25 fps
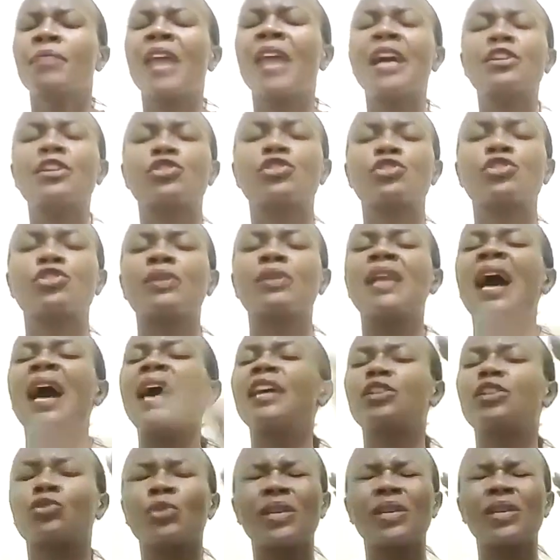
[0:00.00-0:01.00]
And
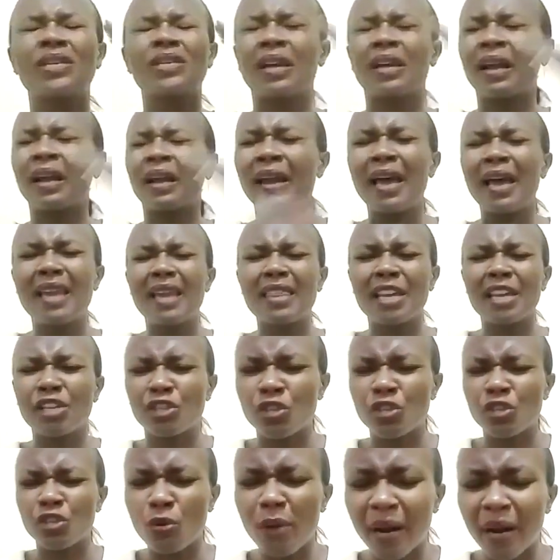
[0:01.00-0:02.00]
tonight we declare
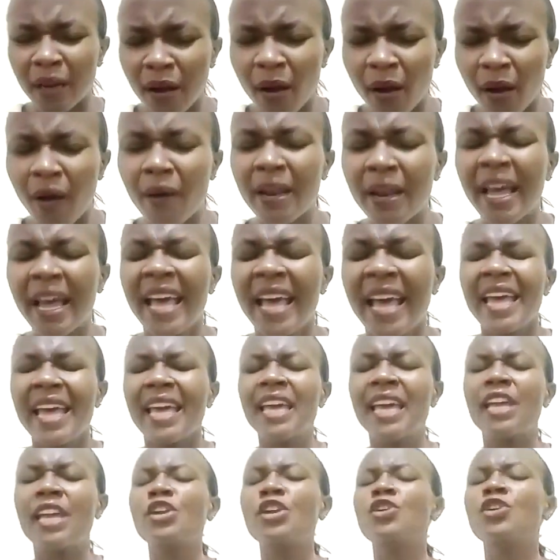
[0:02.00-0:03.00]
that you are God.
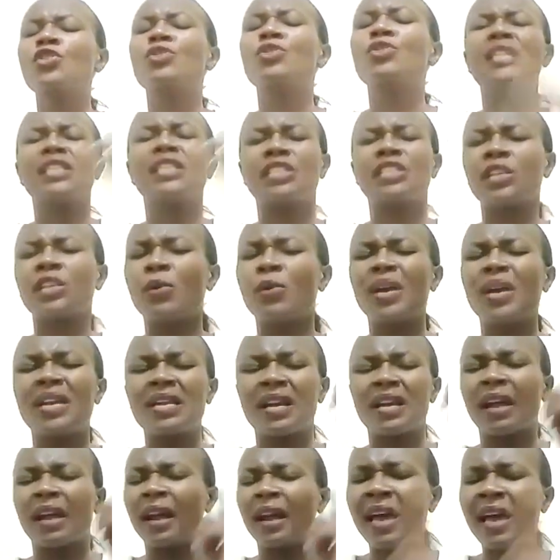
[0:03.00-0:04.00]
In unity we
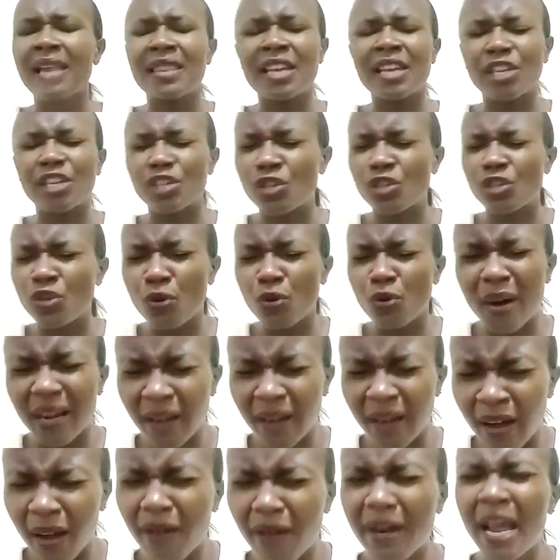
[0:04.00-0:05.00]
declare that you are
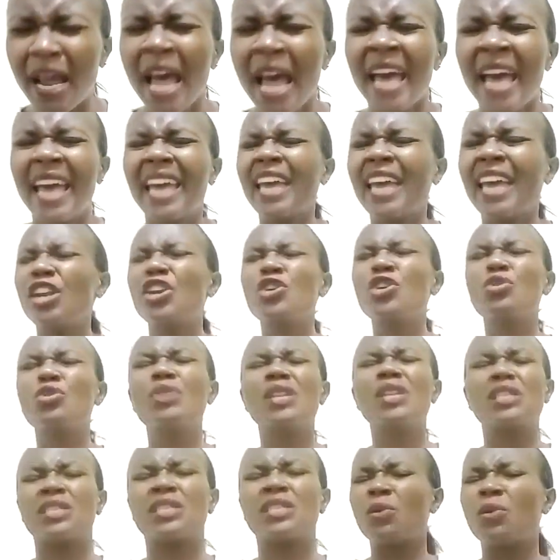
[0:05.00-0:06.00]
God. In
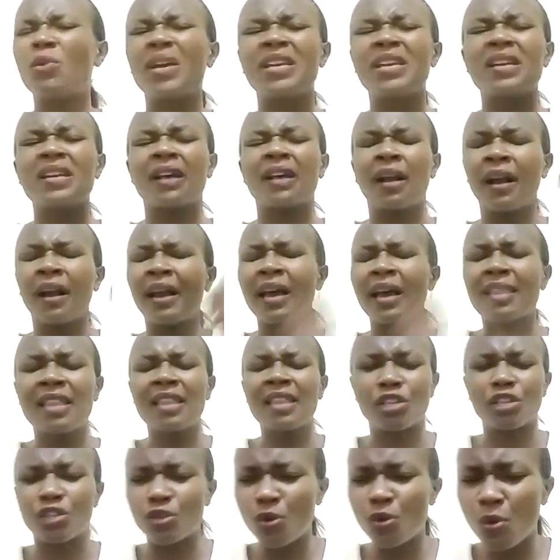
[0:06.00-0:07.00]
unity we declare
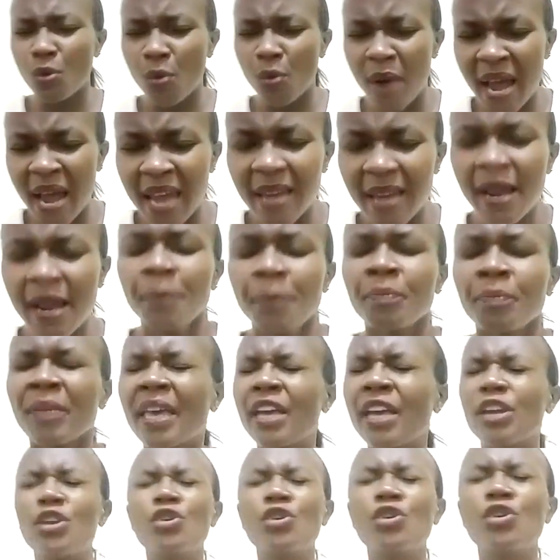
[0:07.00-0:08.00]
that you reign.
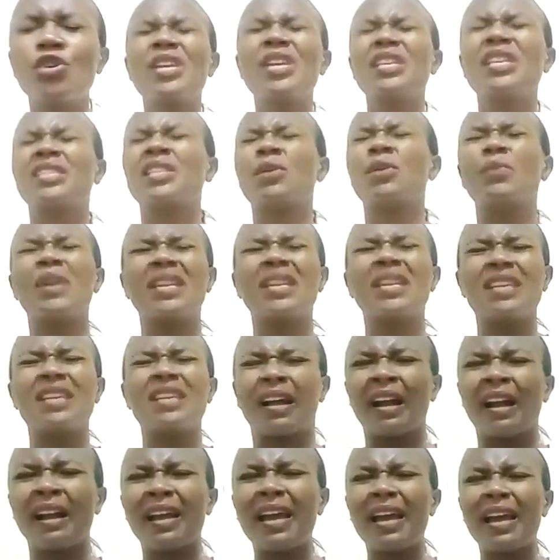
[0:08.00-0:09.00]
In unity we
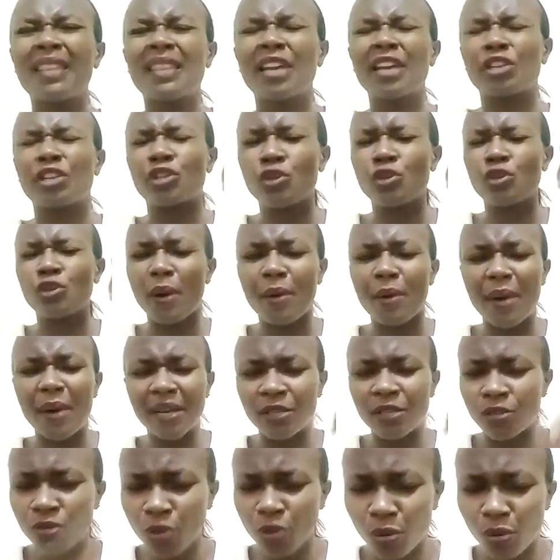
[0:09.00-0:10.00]
declare that you are
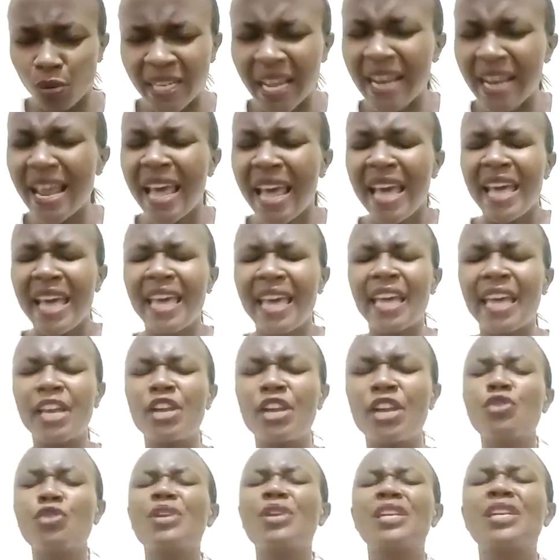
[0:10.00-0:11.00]
exalted.
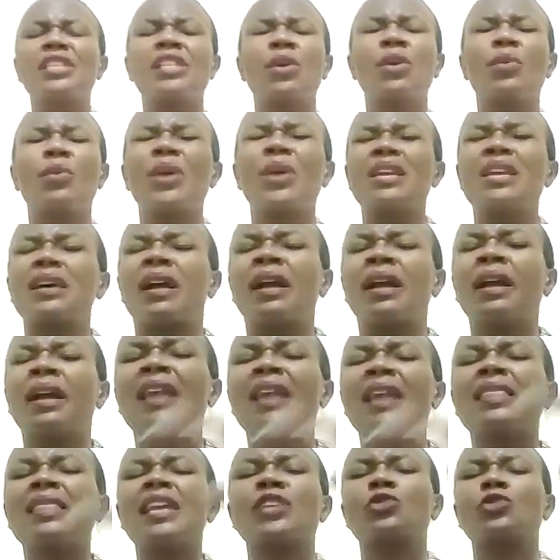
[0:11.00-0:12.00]
In unity we
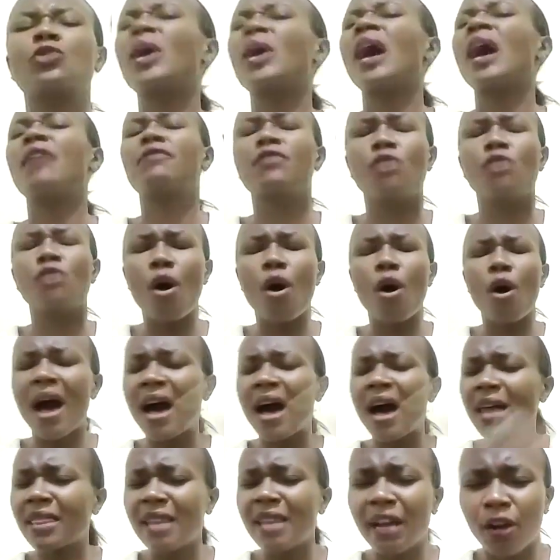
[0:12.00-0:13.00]
declare that we have no
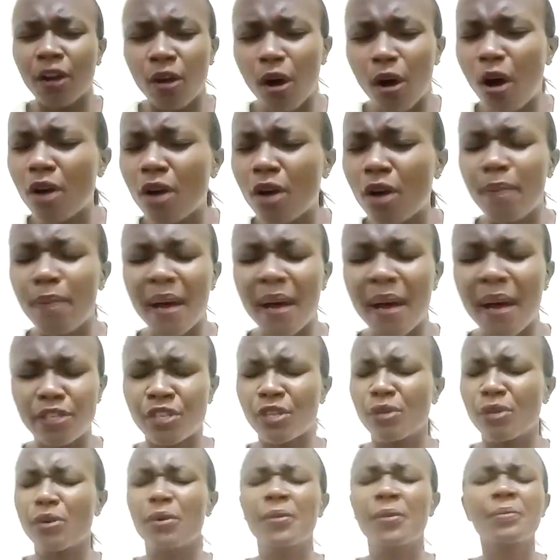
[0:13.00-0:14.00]
other God but
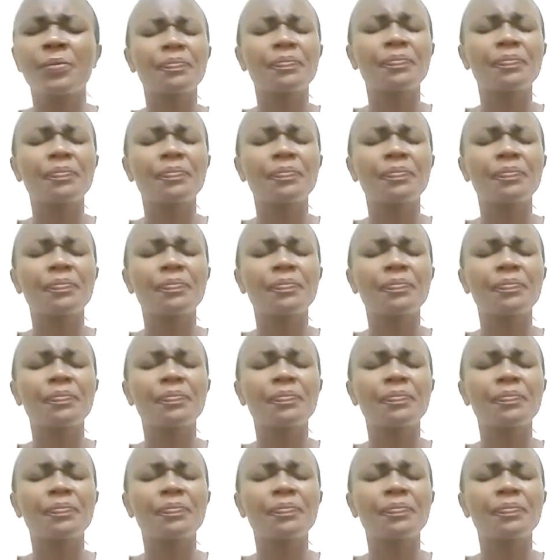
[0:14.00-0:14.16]
you.